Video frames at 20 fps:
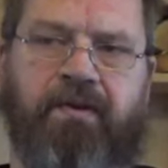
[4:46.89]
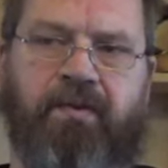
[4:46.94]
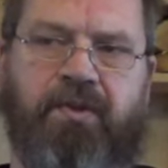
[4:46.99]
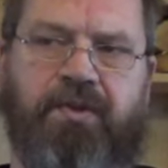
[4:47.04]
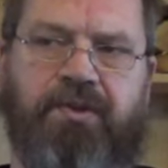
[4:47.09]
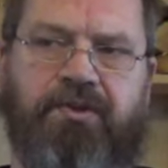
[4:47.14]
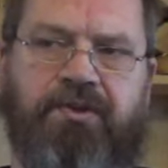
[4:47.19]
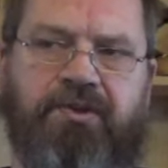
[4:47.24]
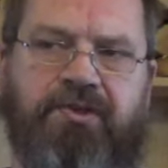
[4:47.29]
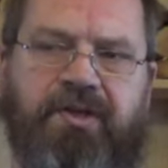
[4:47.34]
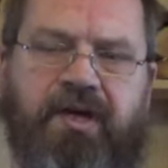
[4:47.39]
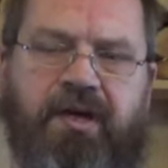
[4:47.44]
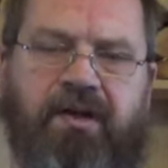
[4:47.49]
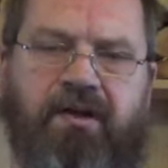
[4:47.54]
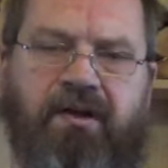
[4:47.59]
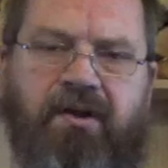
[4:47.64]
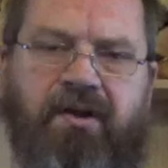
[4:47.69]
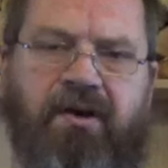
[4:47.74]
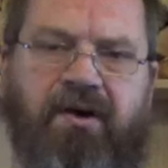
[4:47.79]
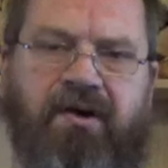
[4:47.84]
We should send
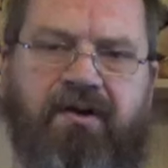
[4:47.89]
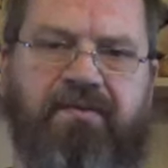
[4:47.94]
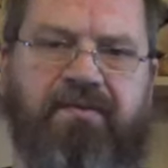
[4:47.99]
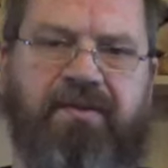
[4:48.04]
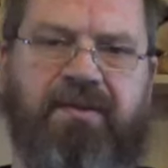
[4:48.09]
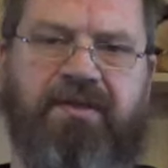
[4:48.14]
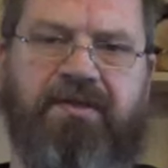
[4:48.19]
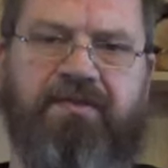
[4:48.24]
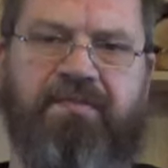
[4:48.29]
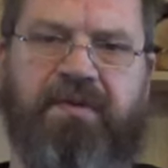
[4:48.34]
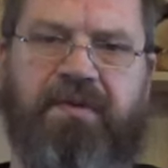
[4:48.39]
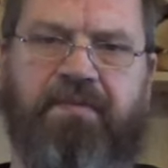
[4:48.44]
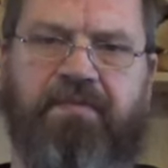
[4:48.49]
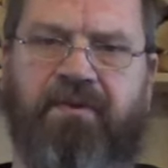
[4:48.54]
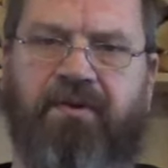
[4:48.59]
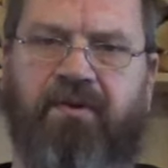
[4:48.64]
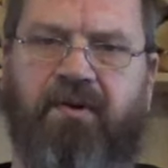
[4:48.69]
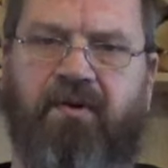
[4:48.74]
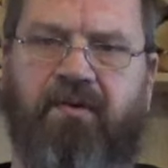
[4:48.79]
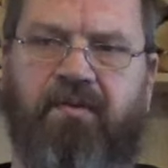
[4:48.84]
a lot of these
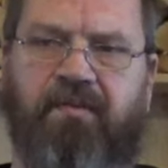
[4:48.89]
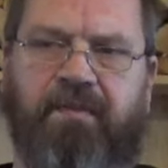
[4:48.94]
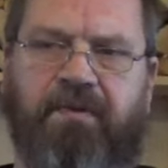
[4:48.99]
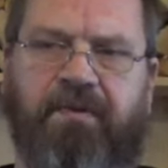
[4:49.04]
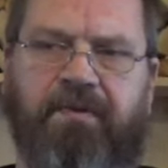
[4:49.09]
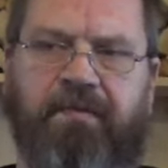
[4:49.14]
people home.